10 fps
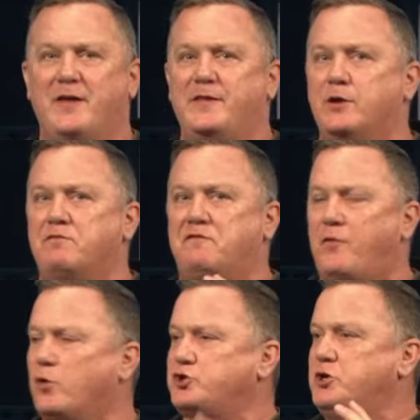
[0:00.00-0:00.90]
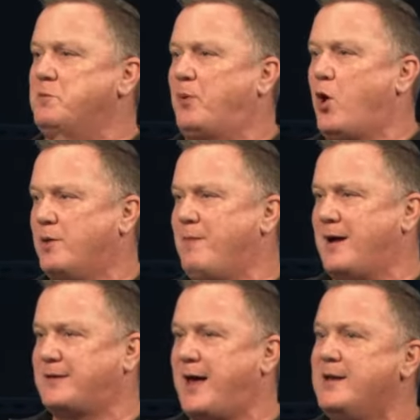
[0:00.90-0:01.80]
And the unfortunate part
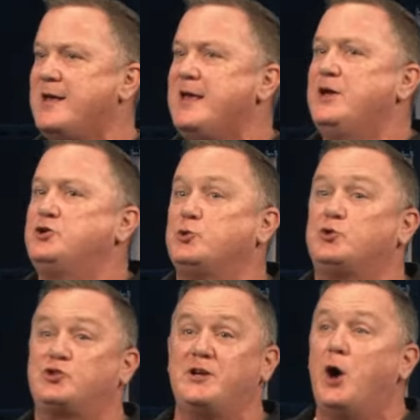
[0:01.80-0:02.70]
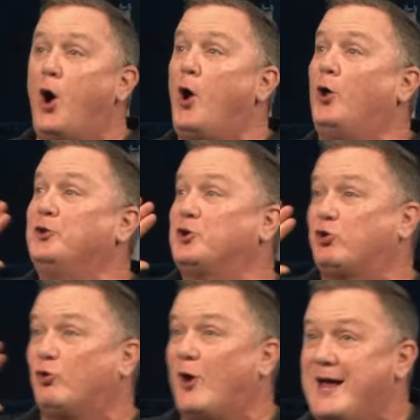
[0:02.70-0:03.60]
about that is you see all the
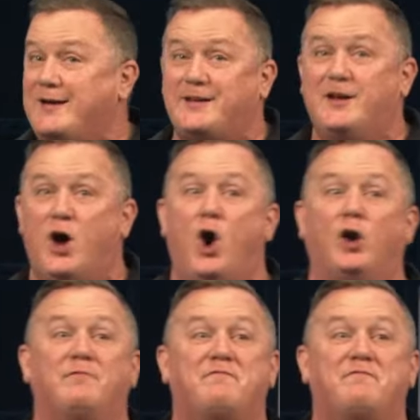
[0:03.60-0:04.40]
great and all